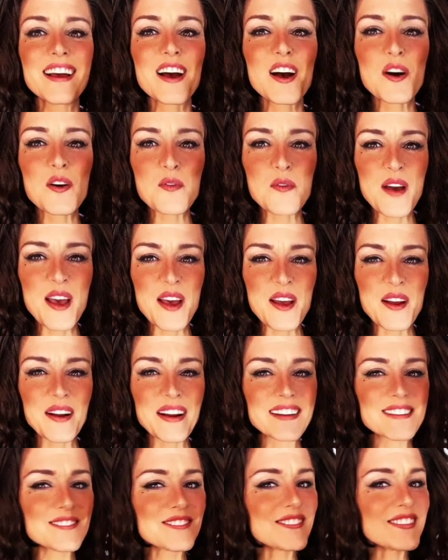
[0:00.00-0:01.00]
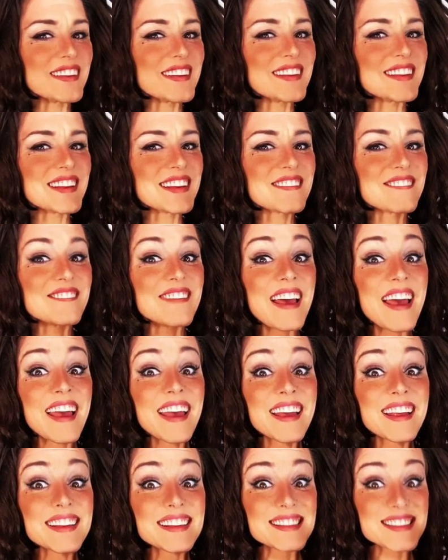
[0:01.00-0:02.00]
aware, and feeling
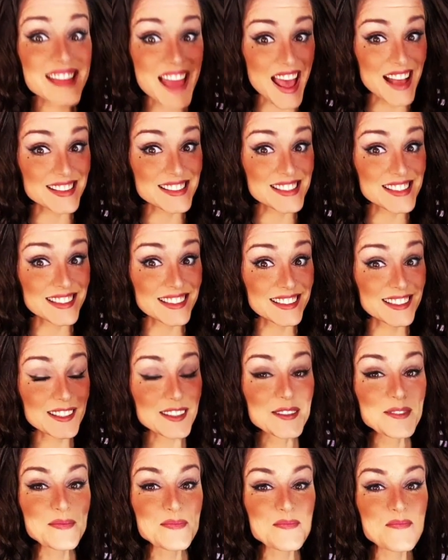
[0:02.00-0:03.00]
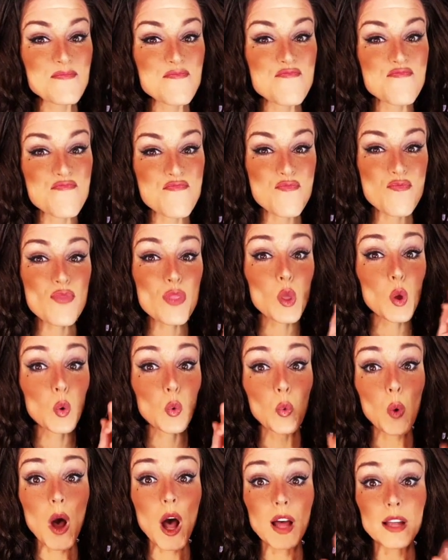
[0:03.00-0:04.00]
fantastic.
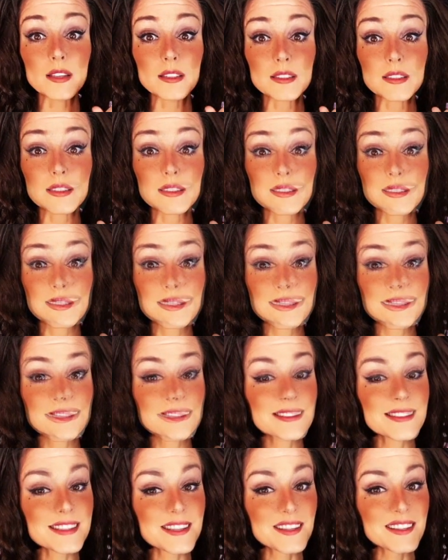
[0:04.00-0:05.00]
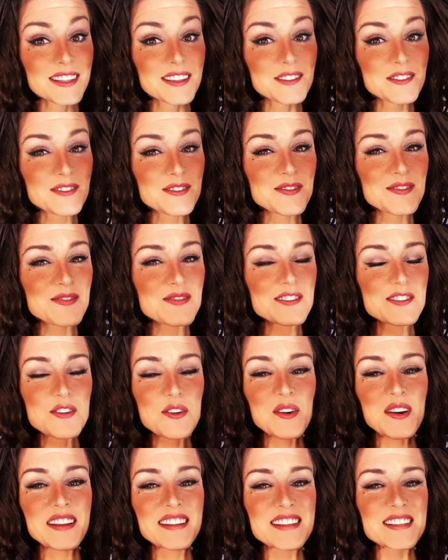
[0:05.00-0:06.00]
1, still
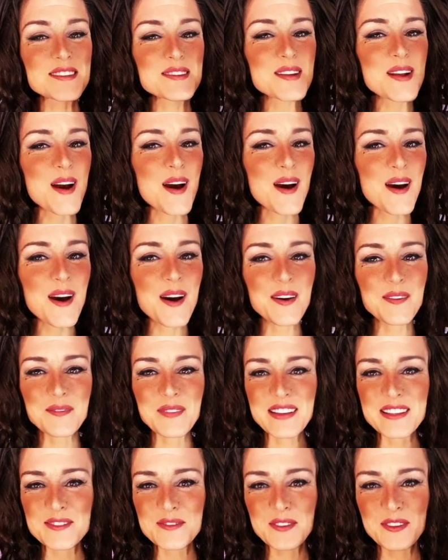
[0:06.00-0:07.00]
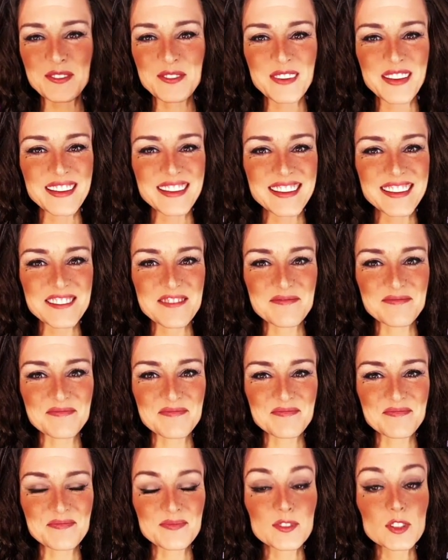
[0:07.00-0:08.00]
enjoying this calm, peaceful feeling.
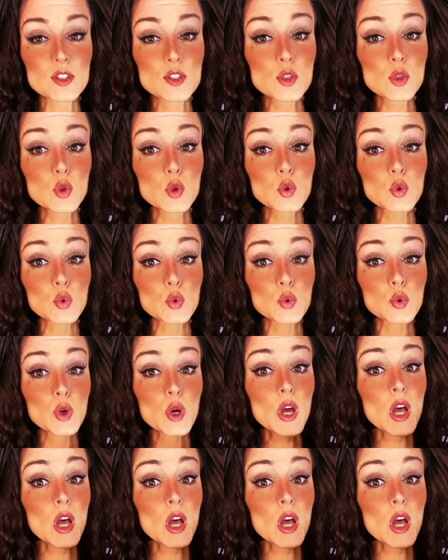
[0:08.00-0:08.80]
2,